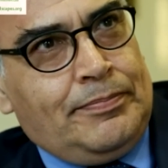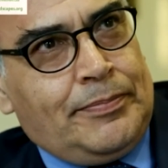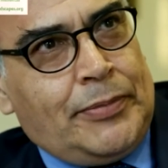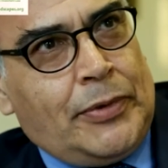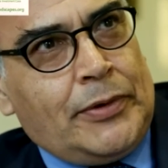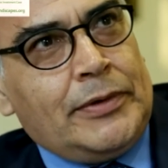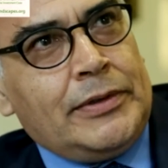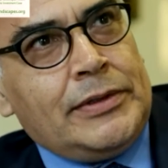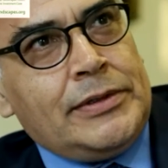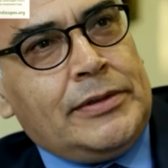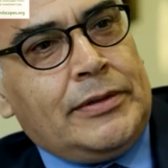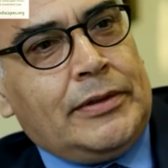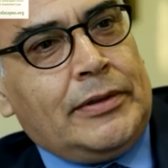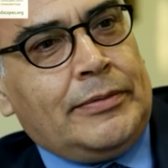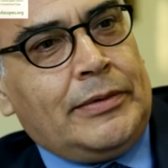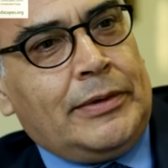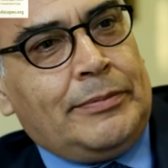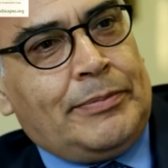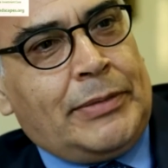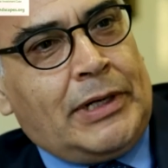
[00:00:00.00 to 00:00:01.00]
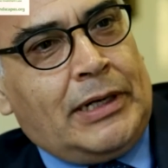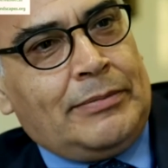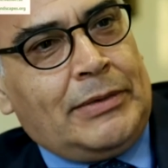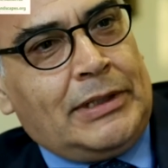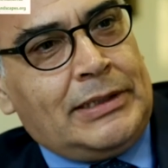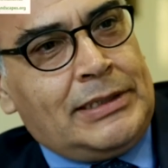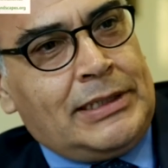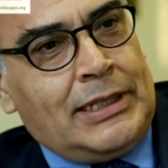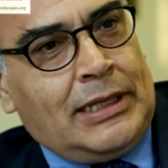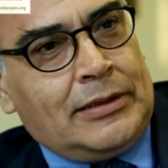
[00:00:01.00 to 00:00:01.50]
portion of the
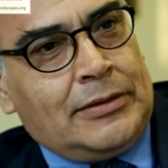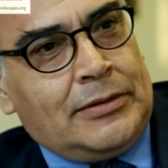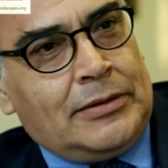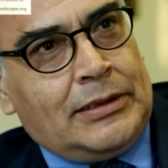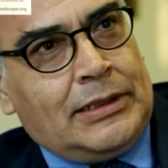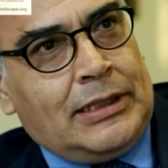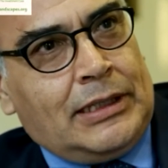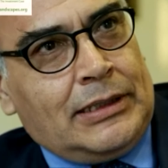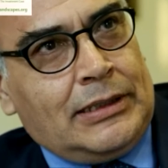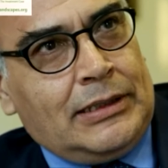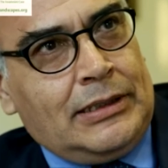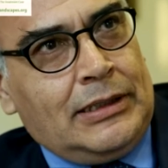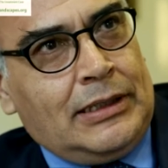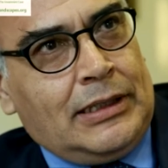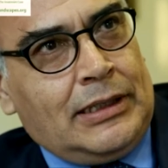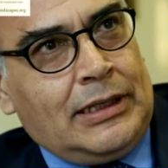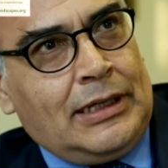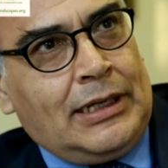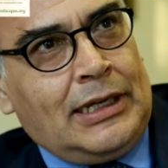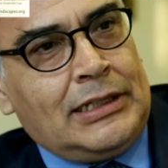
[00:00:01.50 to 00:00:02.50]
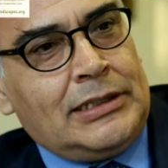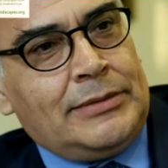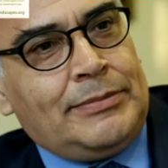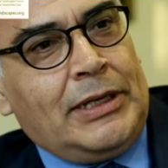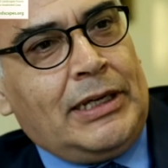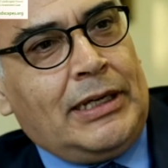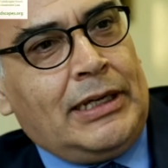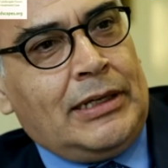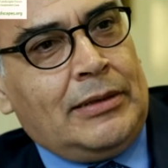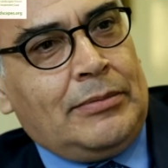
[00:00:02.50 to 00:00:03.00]
private sector that has
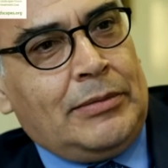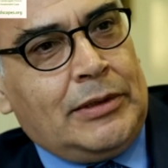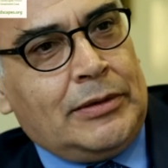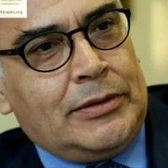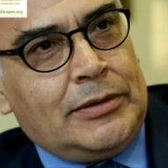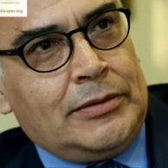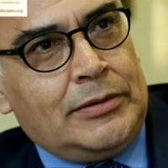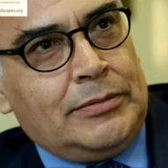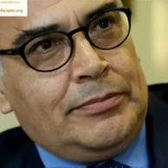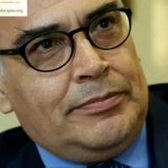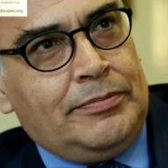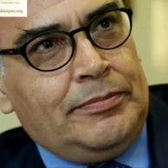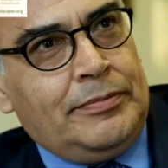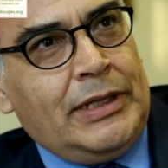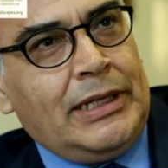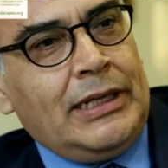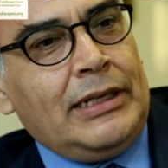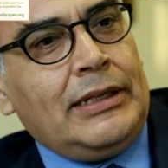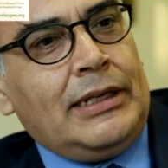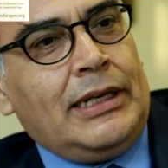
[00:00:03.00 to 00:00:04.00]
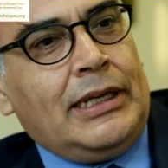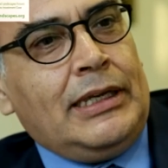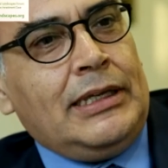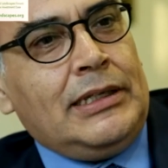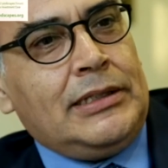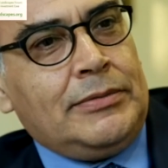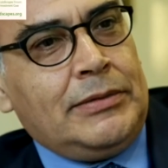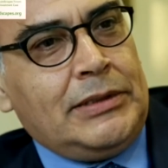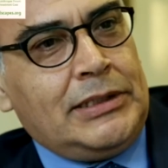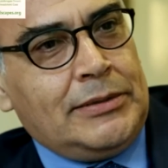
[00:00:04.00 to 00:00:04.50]
been able to build
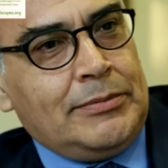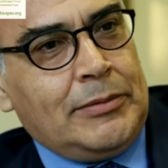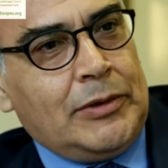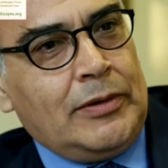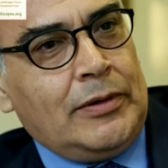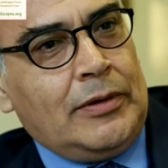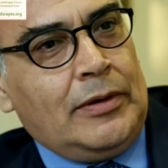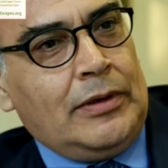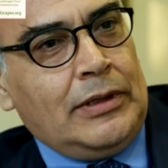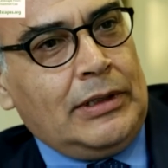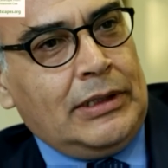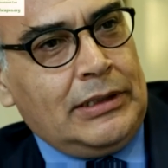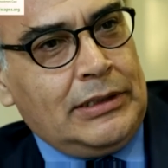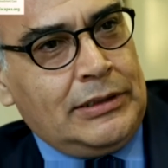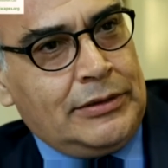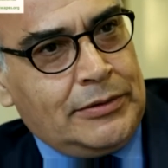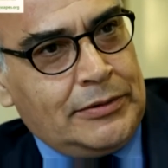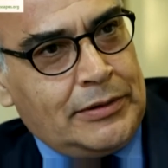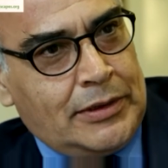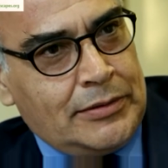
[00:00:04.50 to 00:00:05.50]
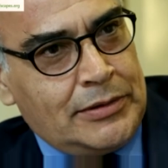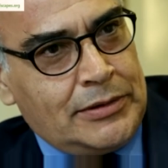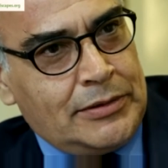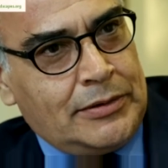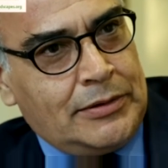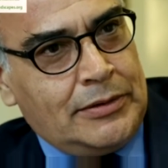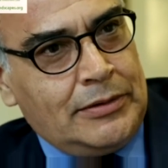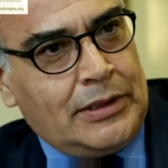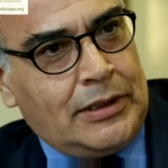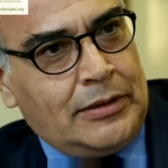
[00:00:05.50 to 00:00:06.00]
links with smallholders through
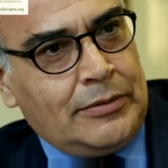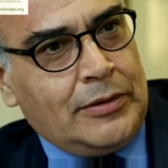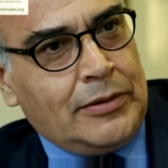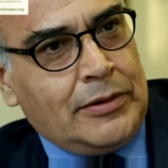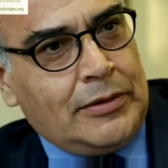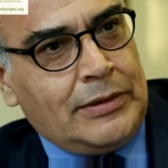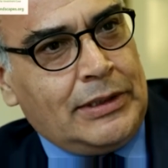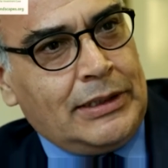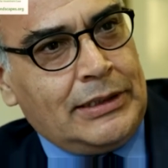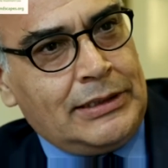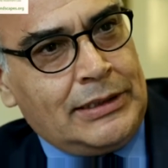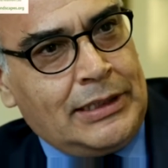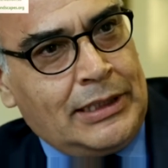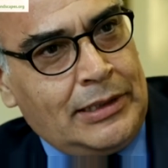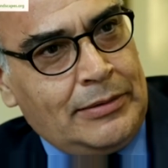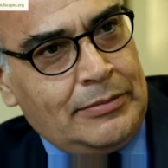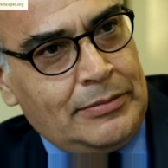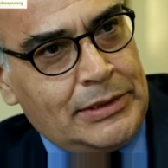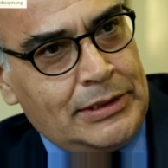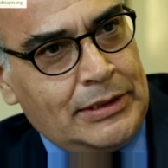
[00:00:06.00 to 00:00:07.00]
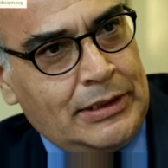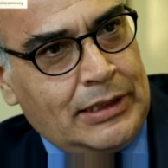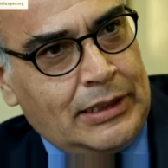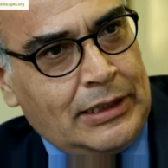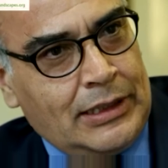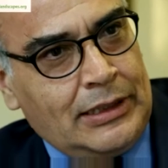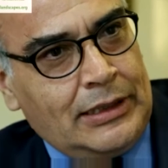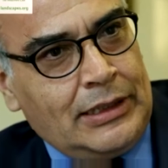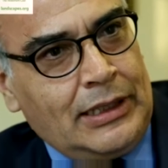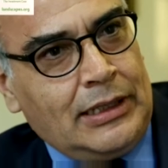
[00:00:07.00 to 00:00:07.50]
outgrower schemes,
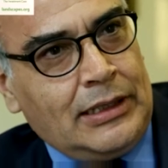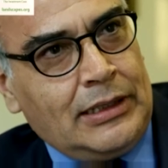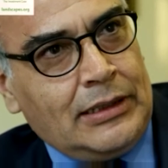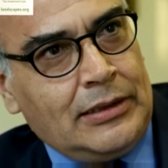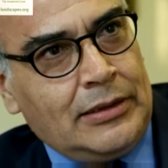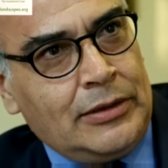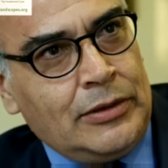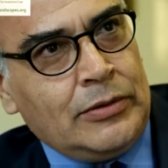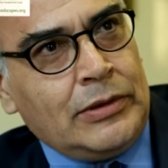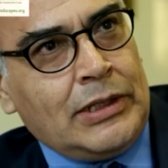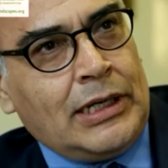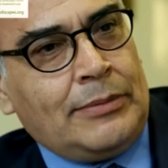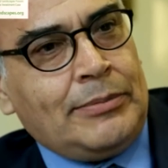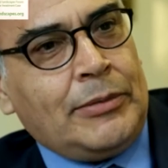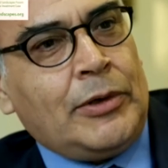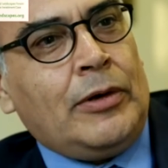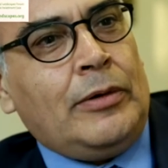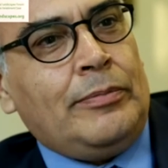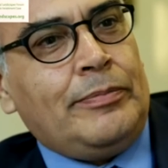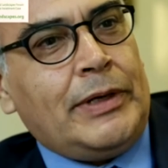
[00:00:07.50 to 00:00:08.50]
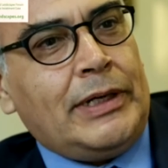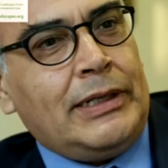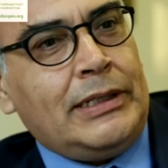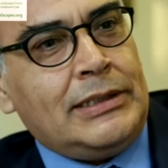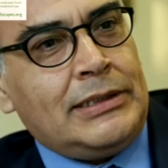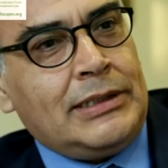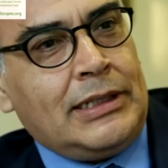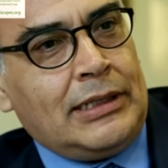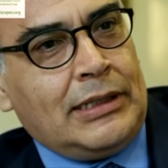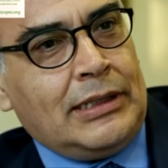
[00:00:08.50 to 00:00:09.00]
and I think you have
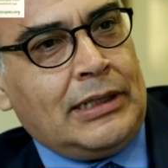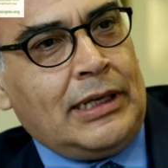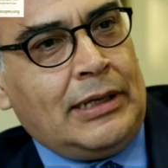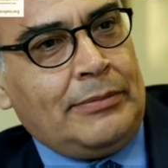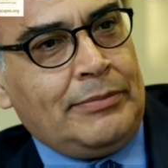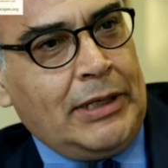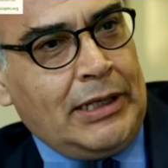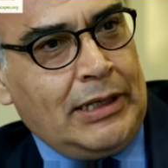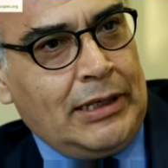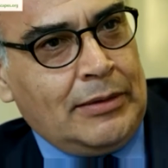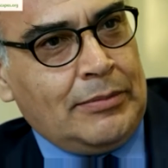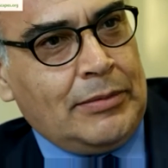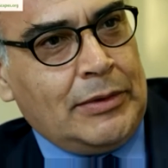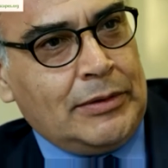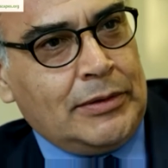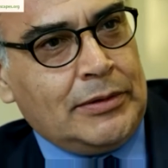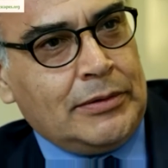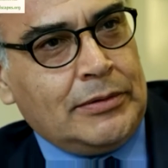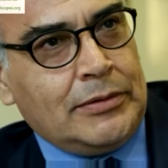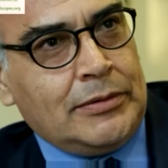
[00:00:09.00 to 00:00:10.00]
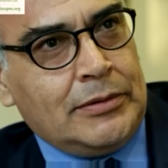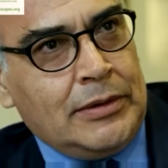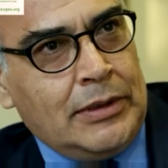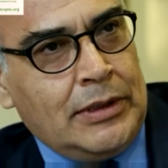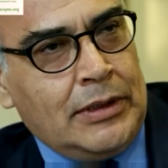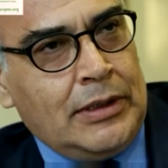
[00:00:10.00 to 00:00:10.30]
companies that have been able to